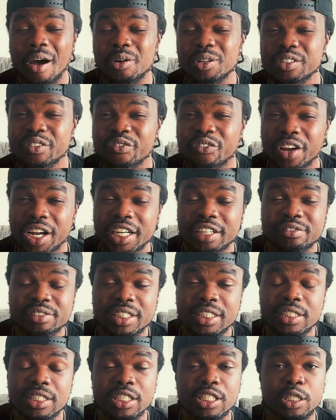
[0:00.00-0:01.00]
was very,
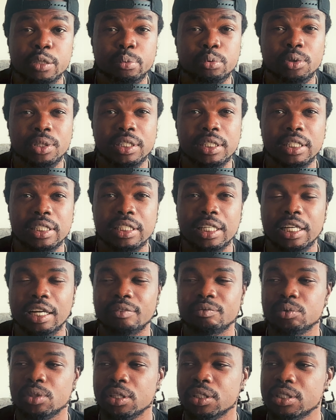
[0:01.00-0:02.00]
very disappointed, and
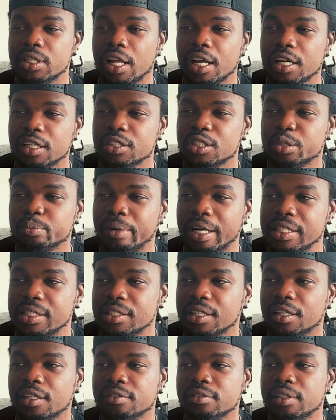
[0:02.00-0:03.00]
I'm thinking to
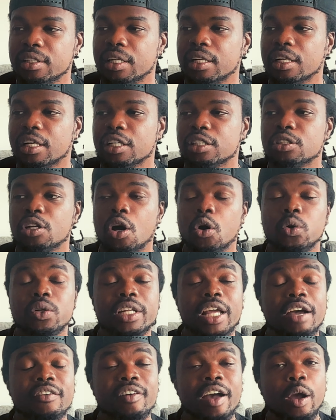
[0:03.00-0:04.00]
myself, not
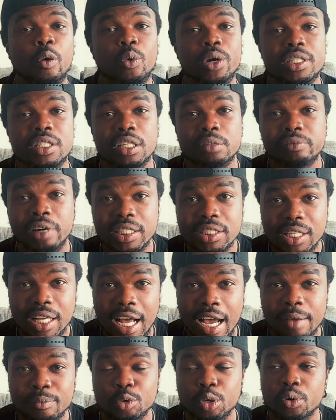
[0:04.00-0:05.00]
only have I wasted my
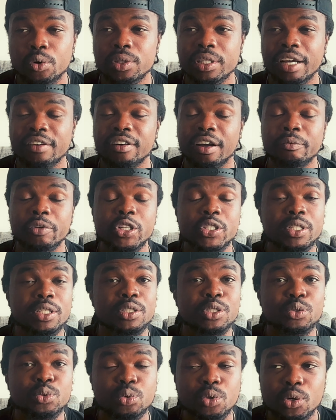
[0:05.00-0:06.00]
time, not only have I wasted
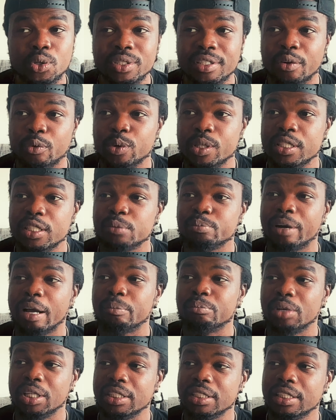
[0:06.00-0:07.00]
these rolls, I wasted my
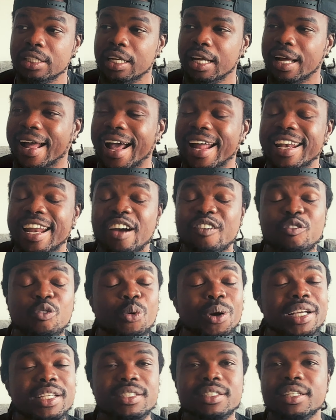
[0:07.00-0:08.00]
money, and I've
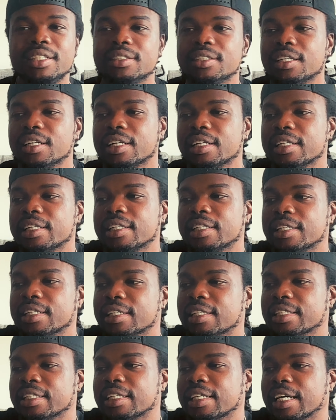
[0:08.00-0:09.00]
wasted,
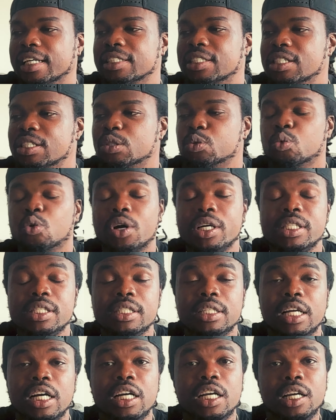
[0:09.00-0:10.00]
it just
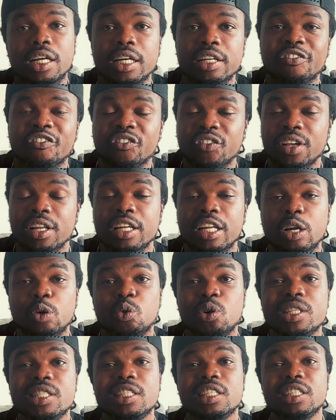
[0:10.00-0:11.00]
wasn't a good feeling,
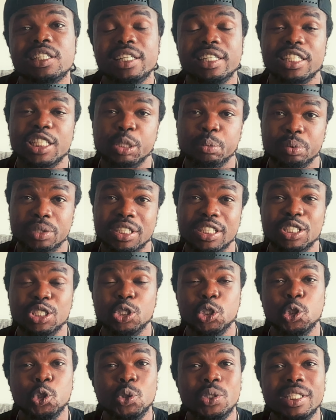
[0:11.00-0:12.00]
wasn't a good
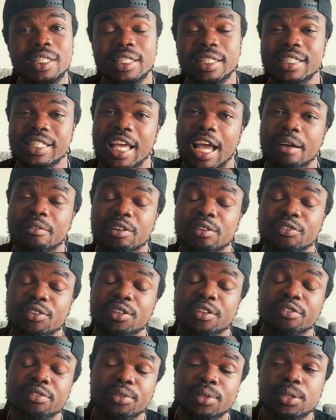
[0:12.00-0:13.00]
experience using this camera for
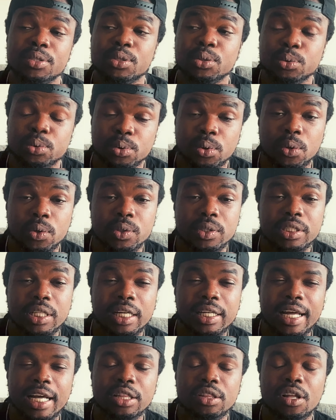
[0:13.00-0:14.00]
the first 2 rolls.
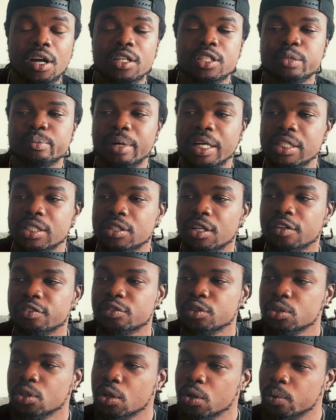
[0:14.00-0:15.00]
Then I thought to myself,
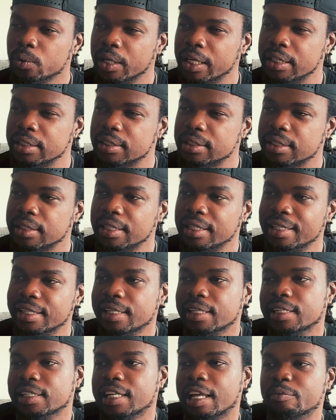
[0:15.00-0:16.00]
you know what?
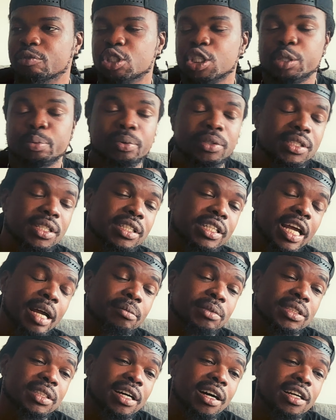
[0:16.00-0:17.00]
let me just put this
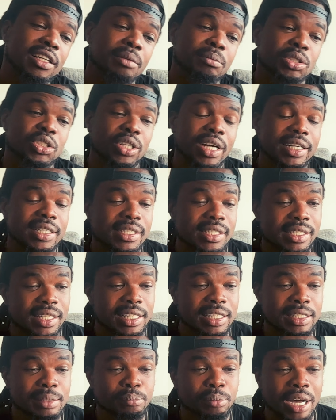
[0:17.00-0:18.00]
camera down, let me try to
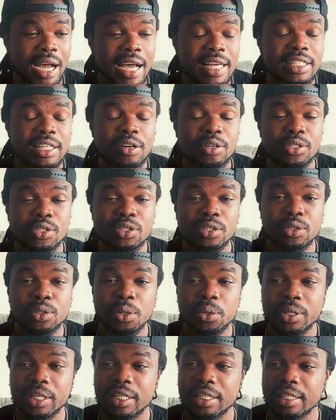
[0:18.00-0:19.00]
sell it. But as I was
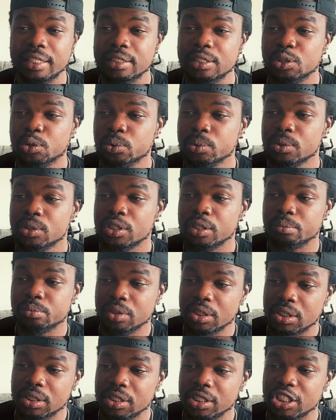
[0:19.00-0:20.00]
looking, doing some
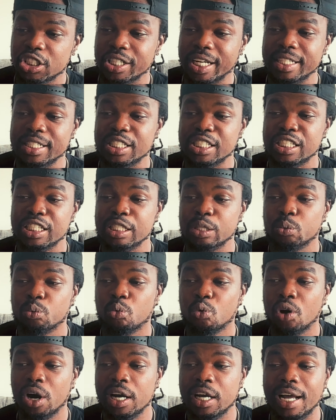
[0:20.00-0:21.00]
research, trying to see
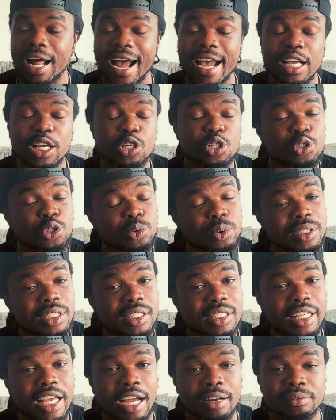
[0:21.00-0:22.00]
what I could do with
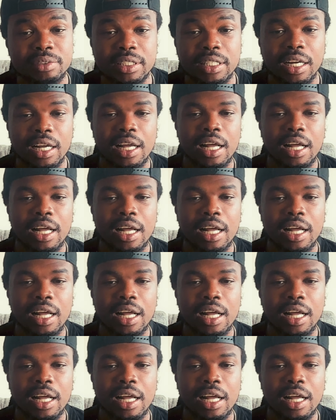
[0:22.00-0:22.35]
this camera,